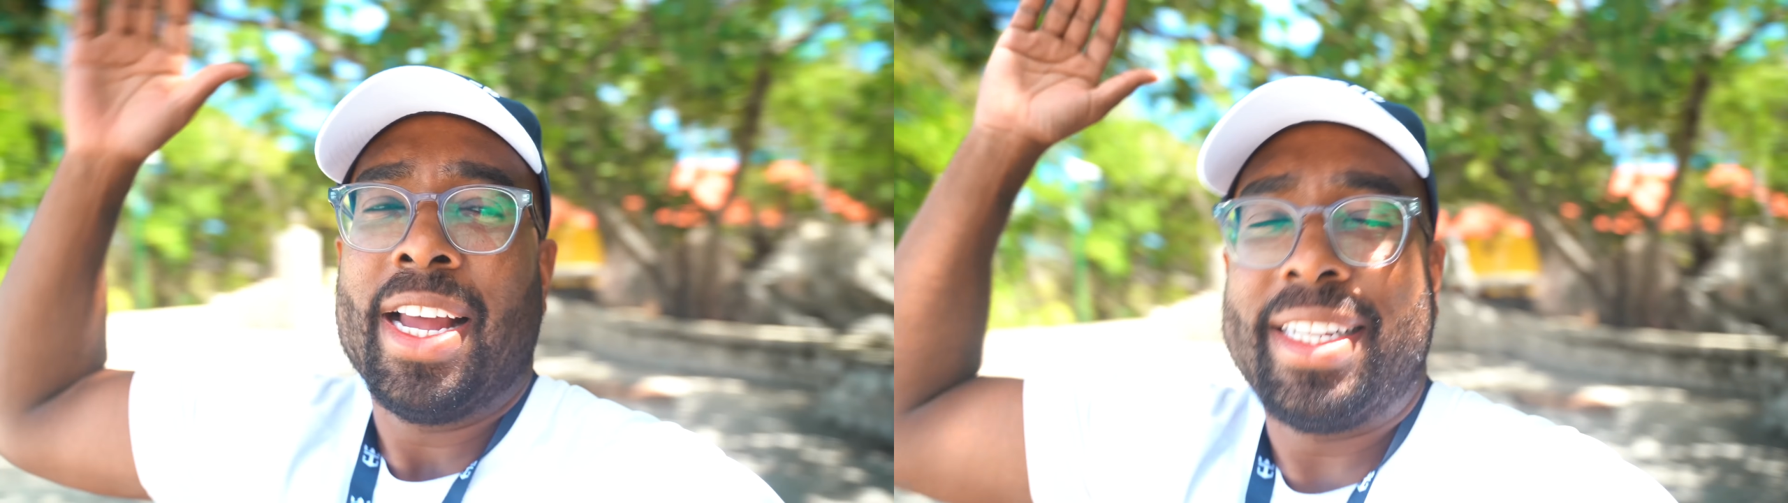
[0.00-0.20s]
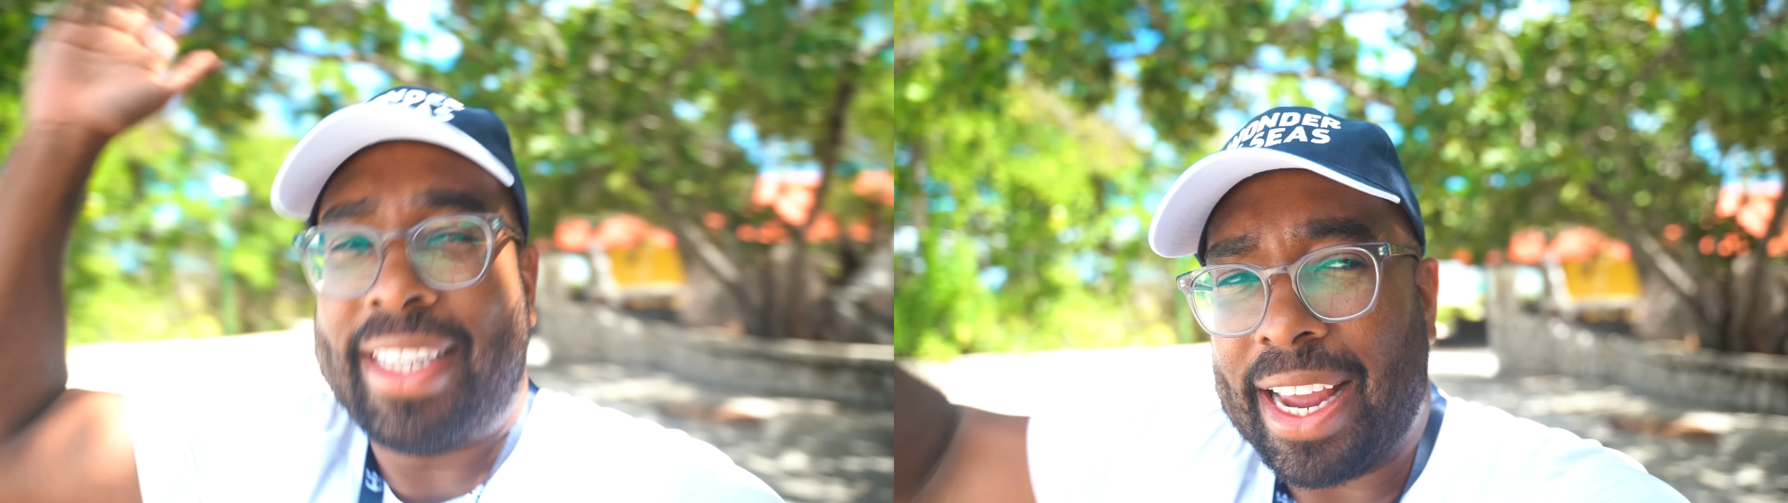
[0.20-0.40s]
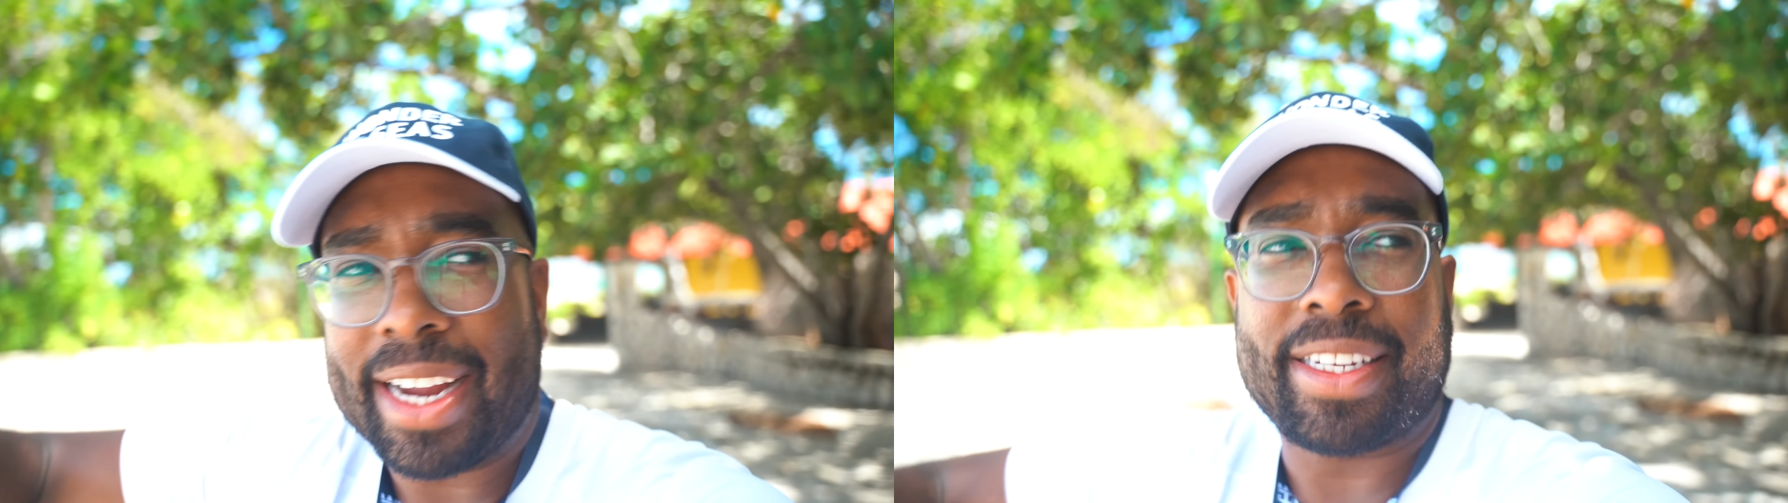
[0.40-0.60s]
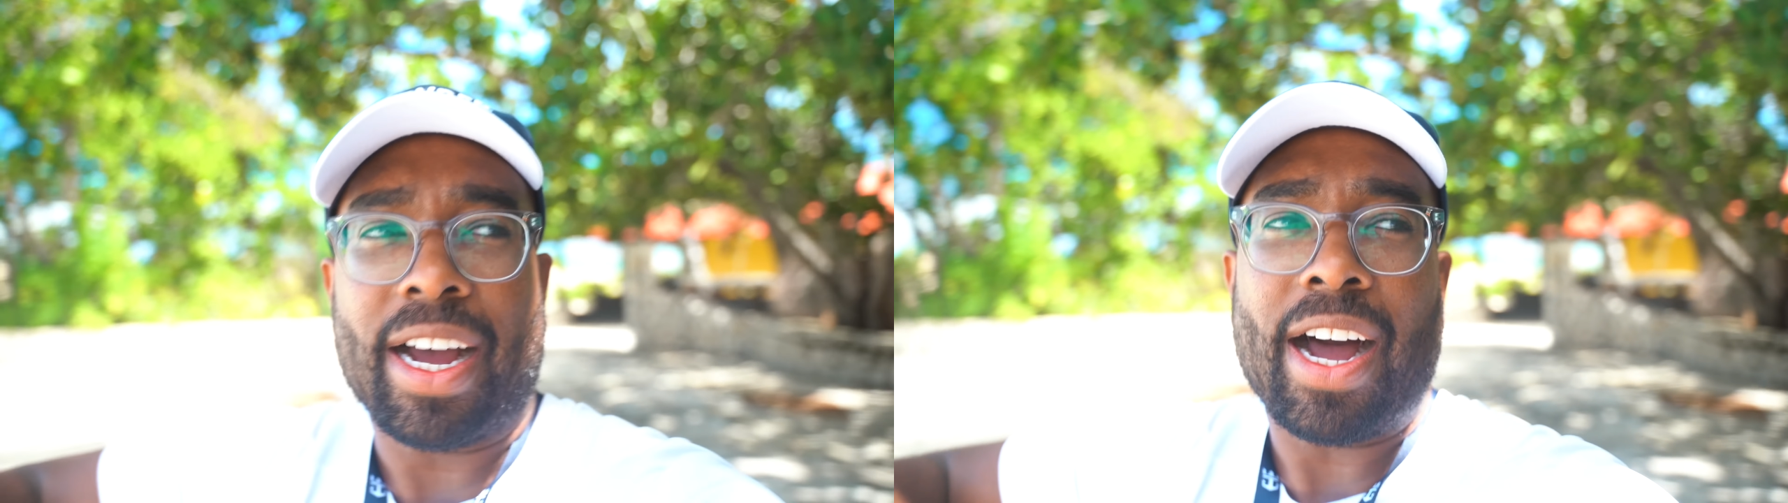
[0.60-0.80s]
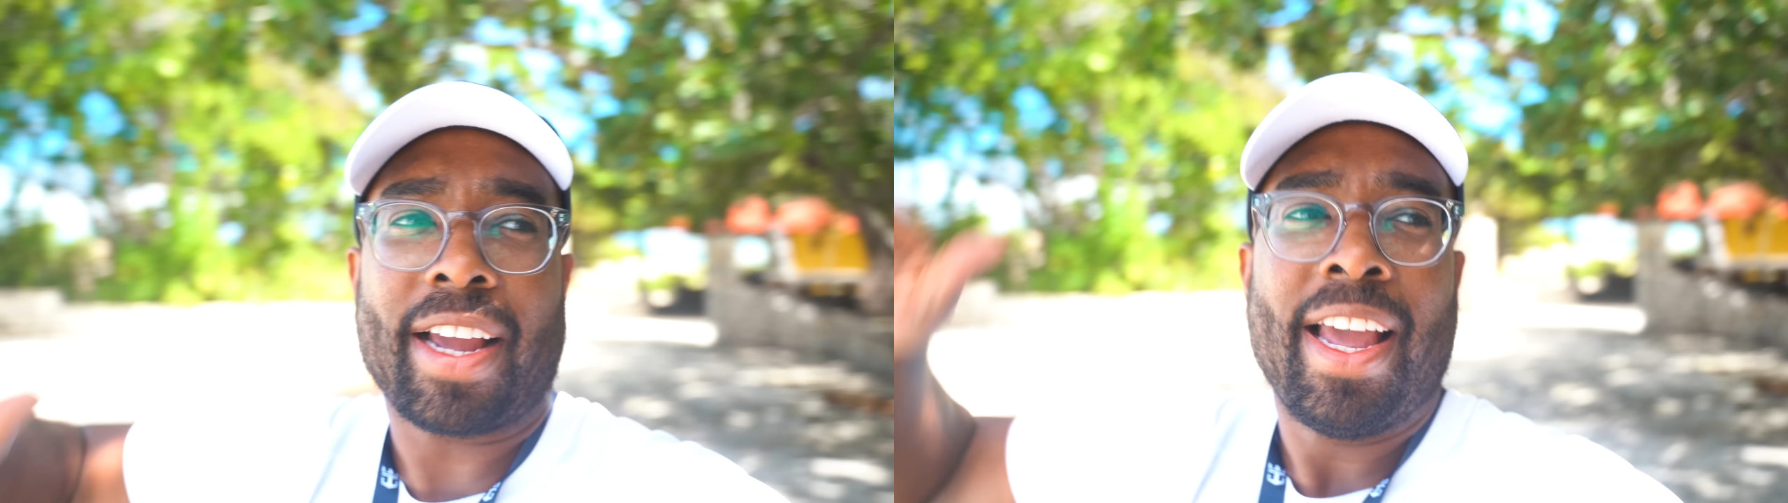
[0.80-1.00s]

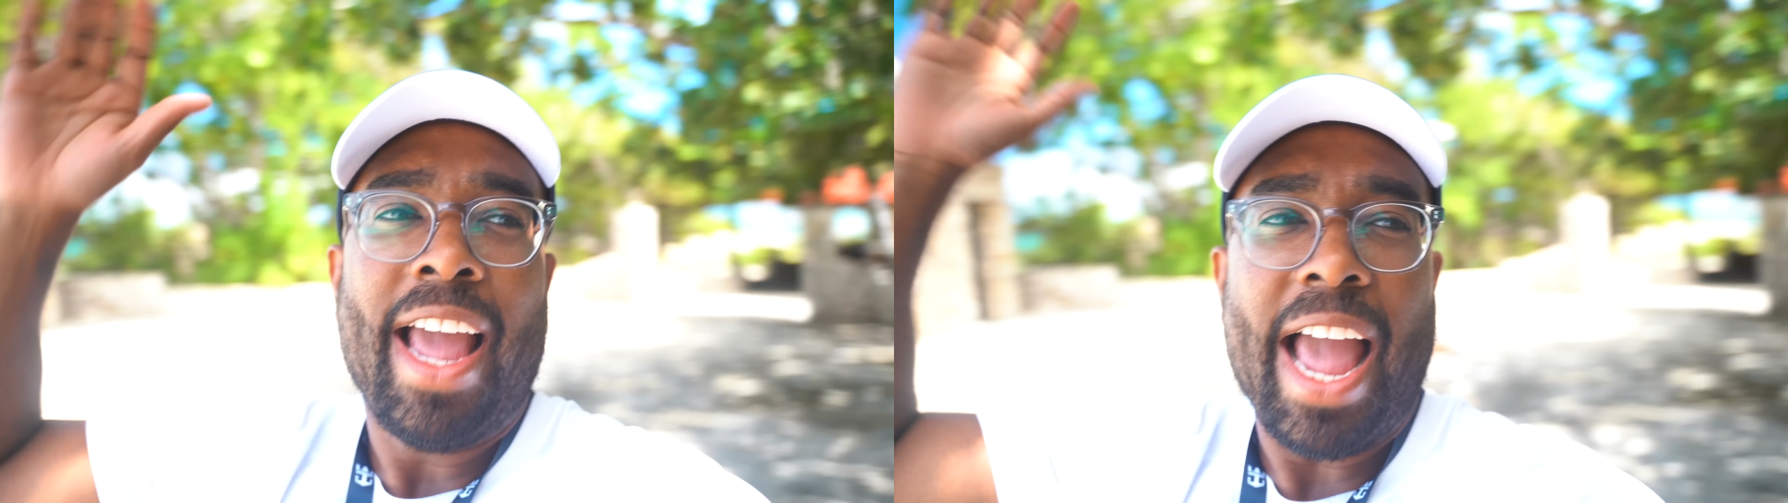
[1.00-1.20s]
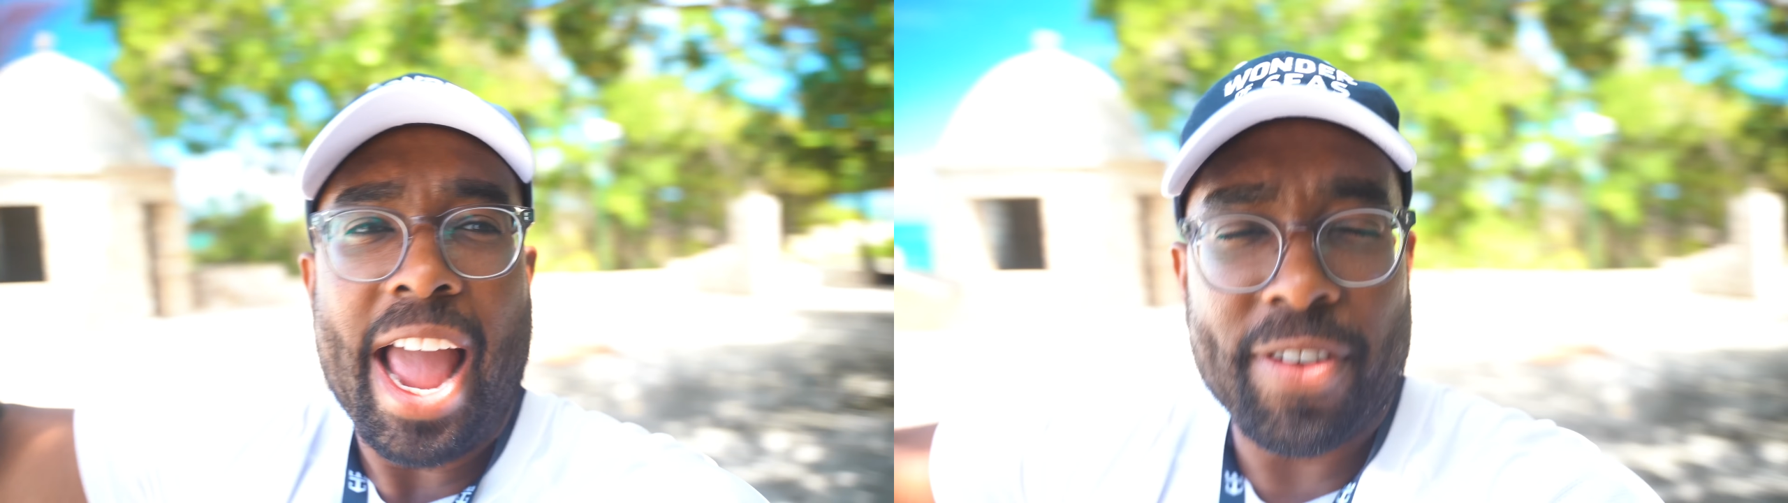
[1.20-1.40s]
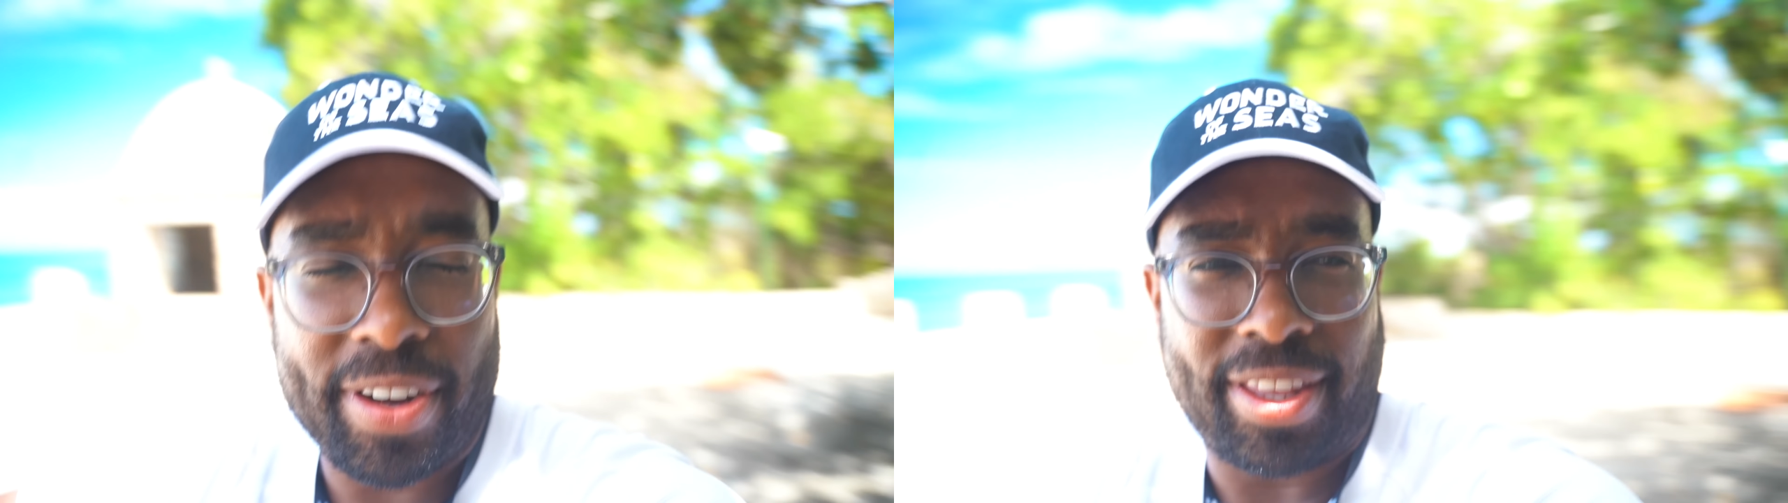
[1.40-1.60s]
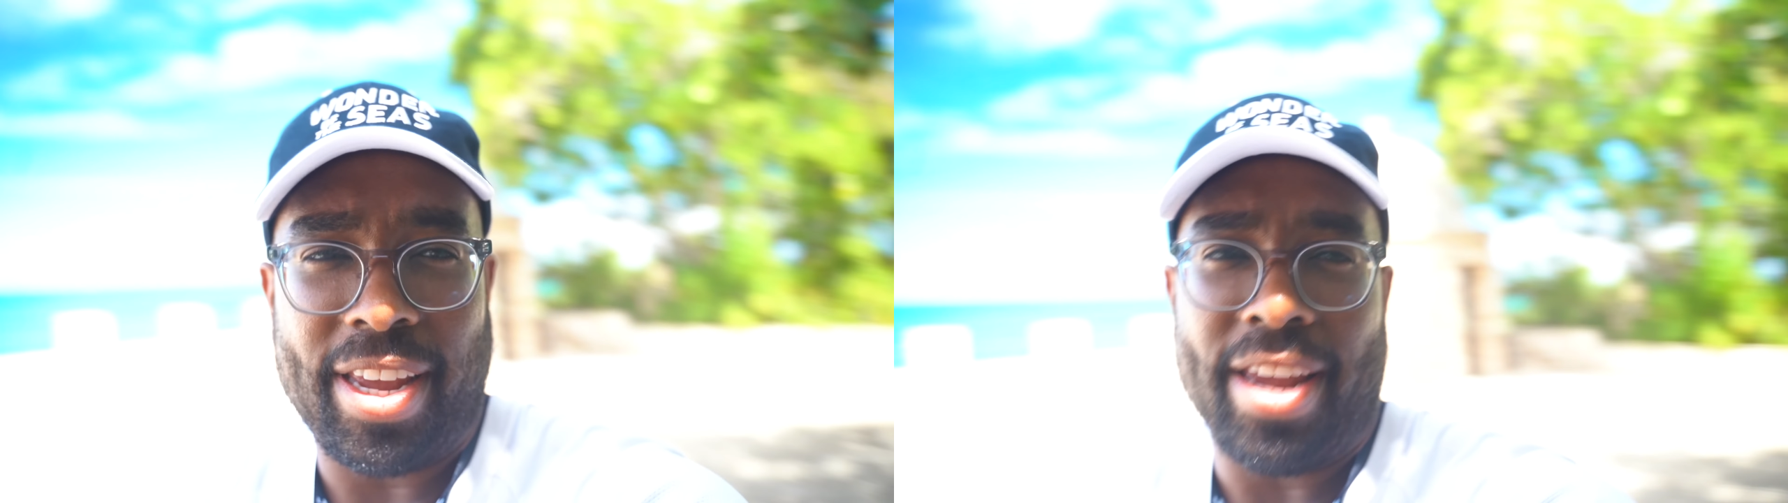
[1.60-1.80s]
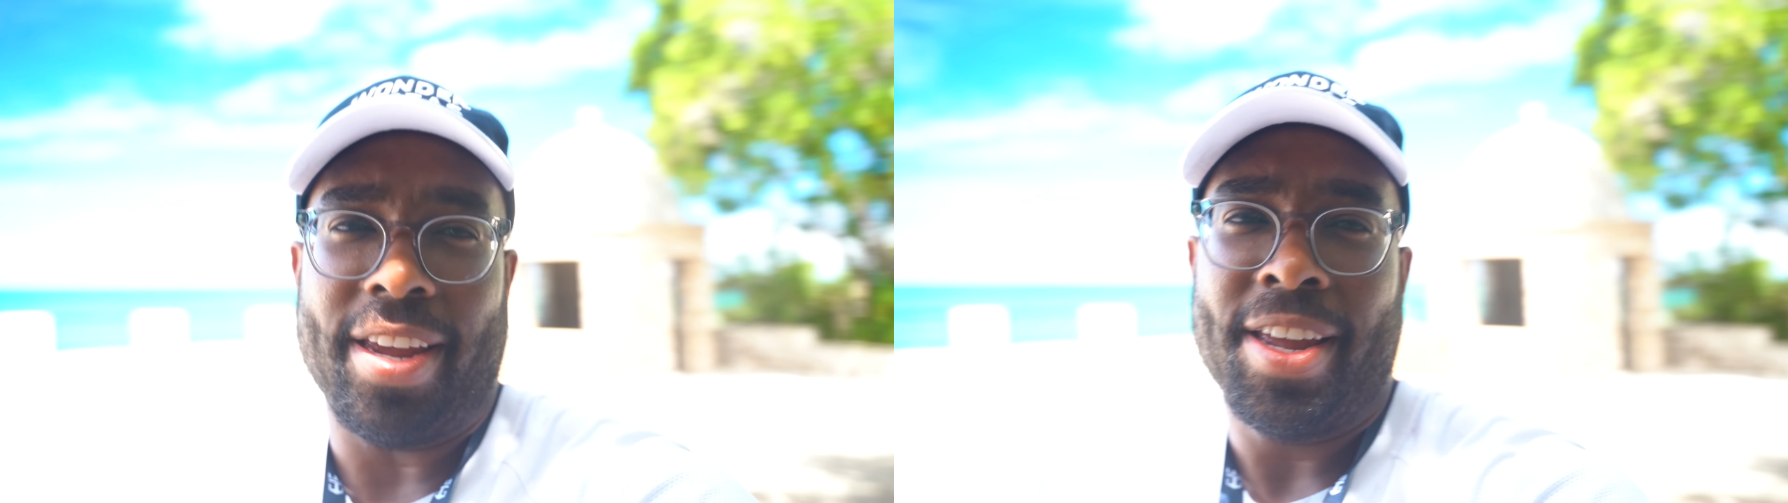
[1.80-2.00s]
TikTok,
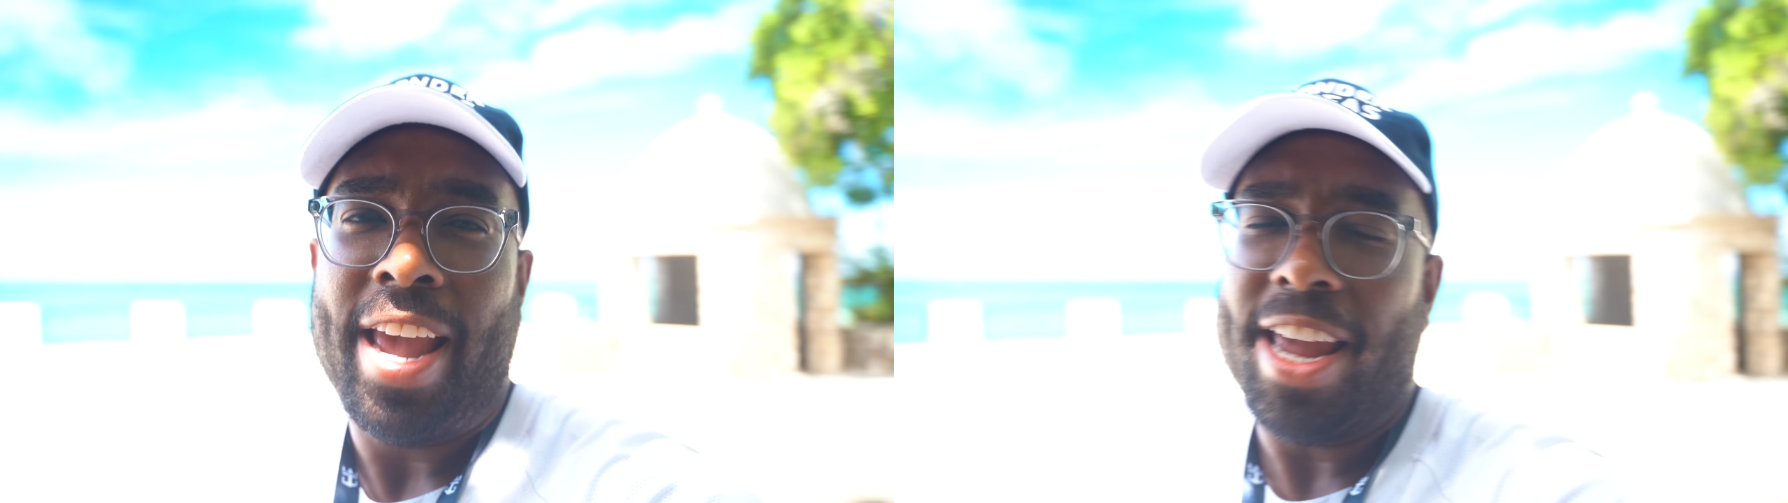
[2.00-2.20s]
everything.